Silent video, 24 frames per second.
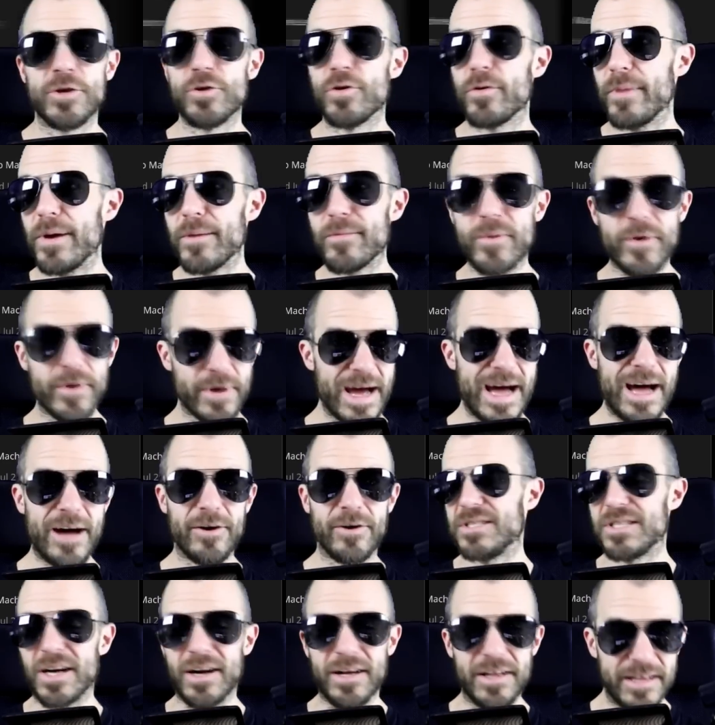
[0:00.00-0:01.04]
You remember how
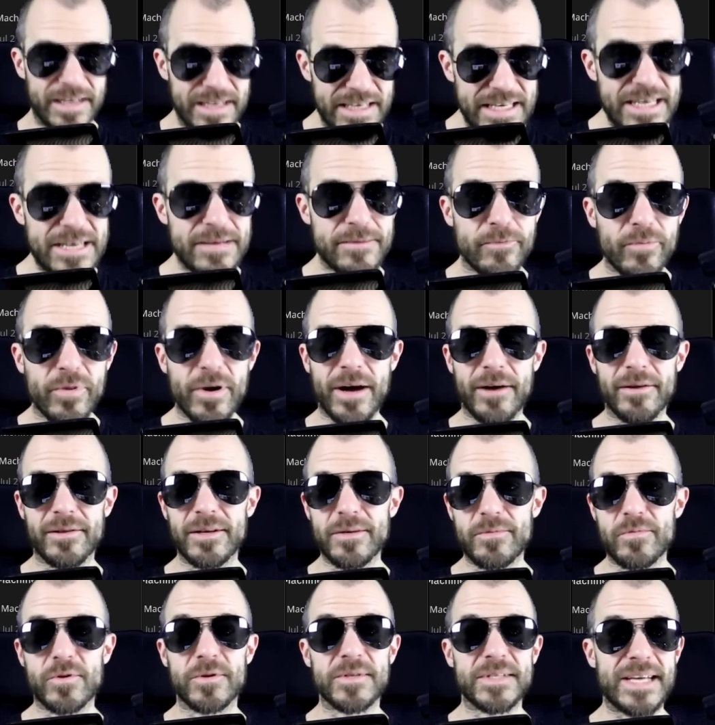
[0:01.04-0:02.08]
DALL-E proudly
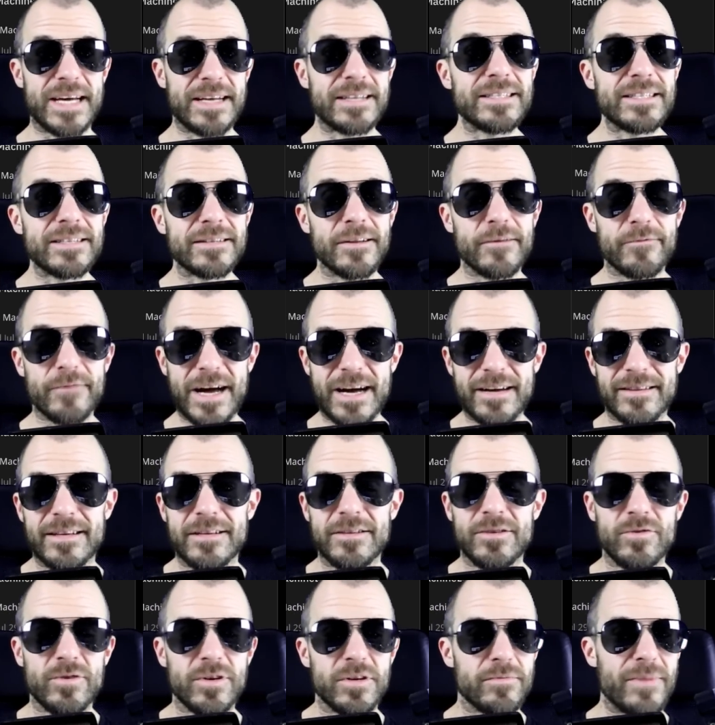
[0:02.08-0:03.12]
presented the fact that
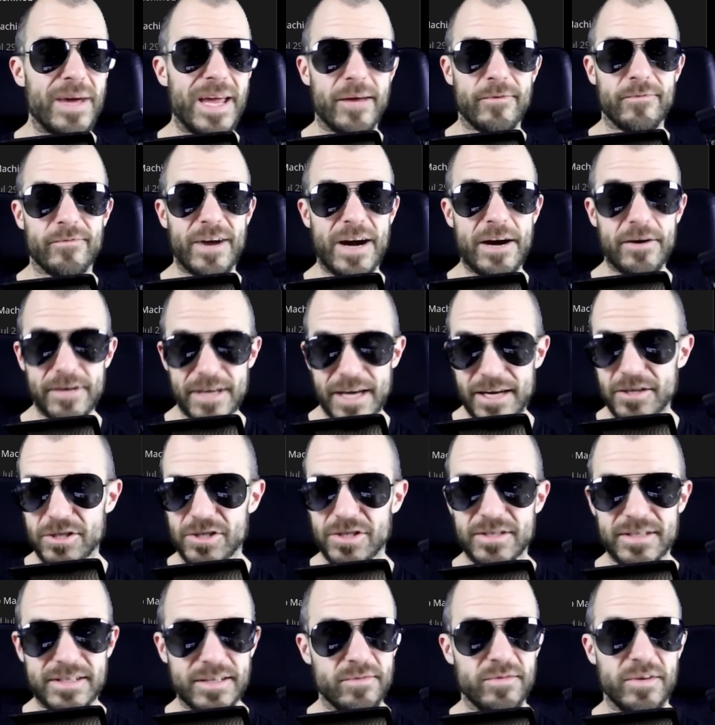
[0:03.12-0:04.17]
you could make
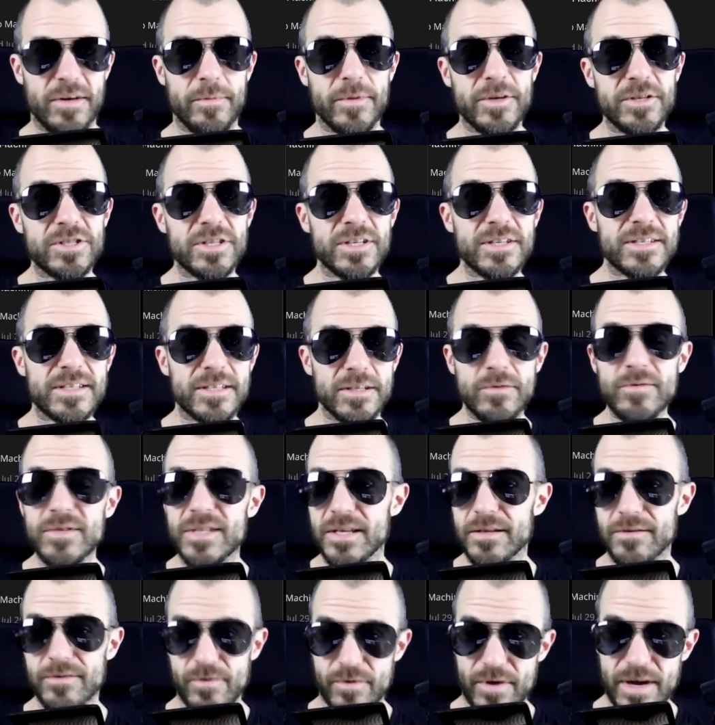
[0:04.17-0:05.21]
variations of images
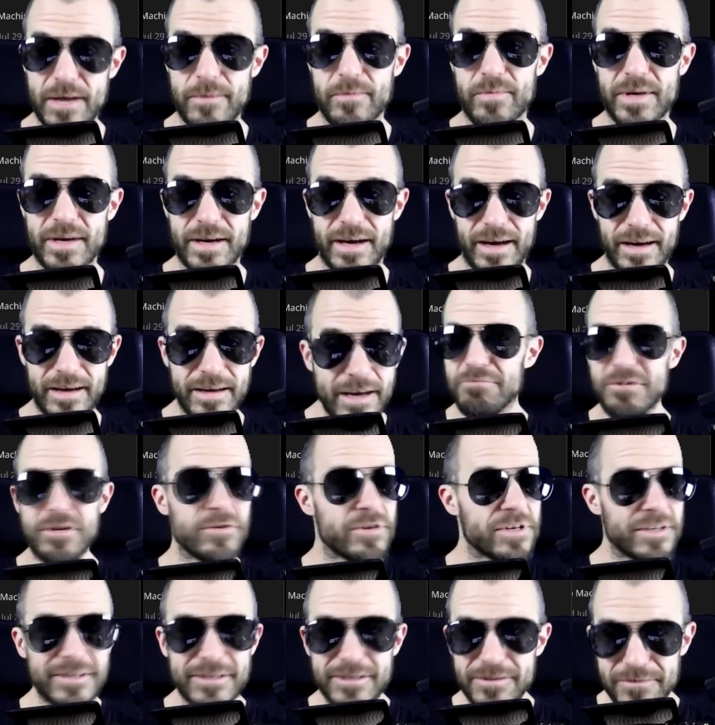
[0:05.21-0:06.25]
using their API? You
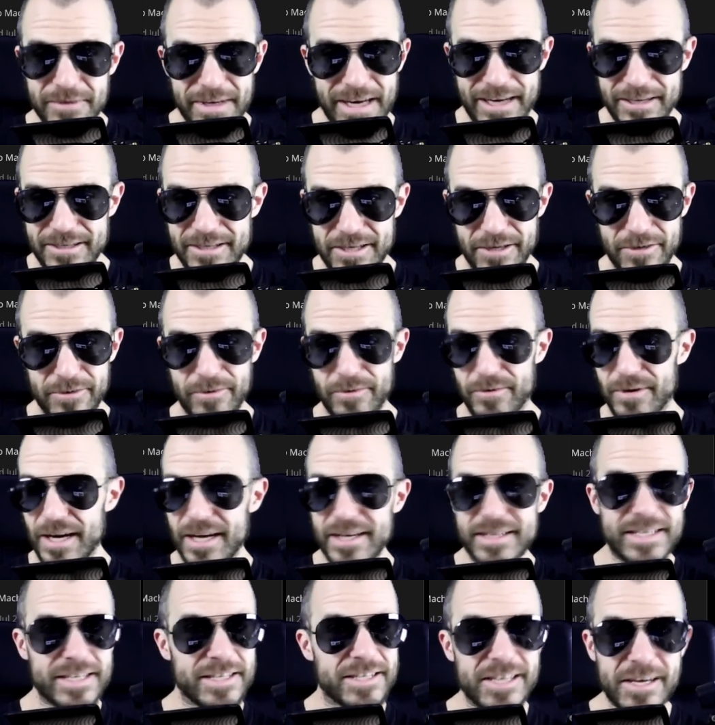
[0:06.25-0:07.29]
can do that too.
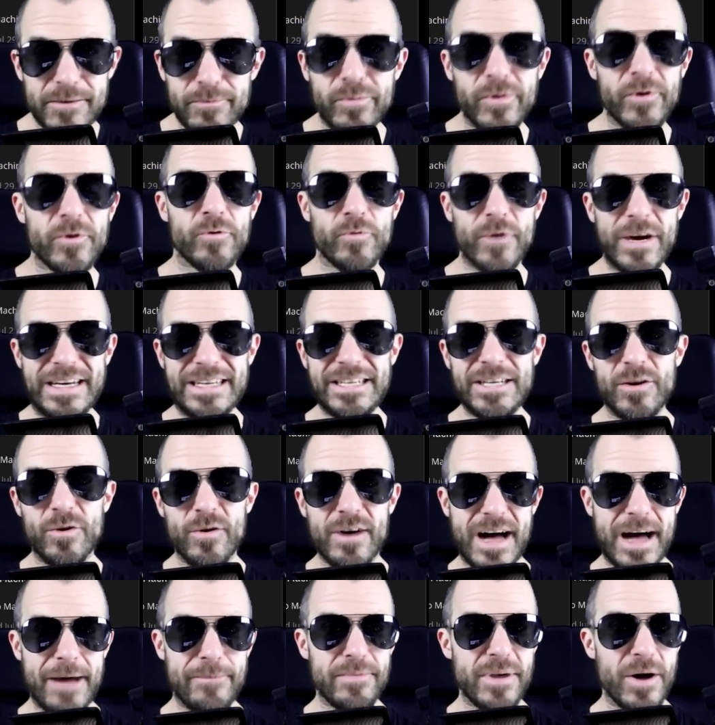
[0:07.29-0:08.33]
It's a simple Gradio
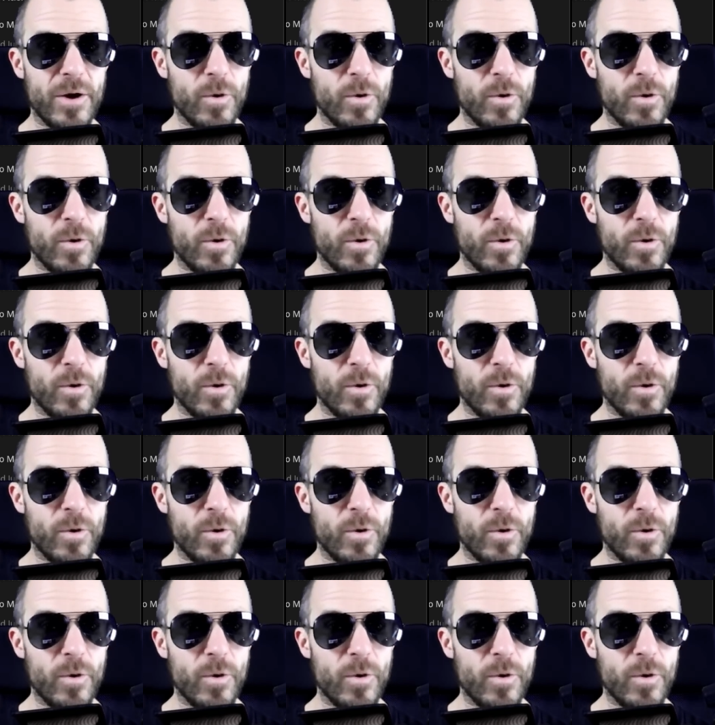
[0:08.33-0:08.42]
app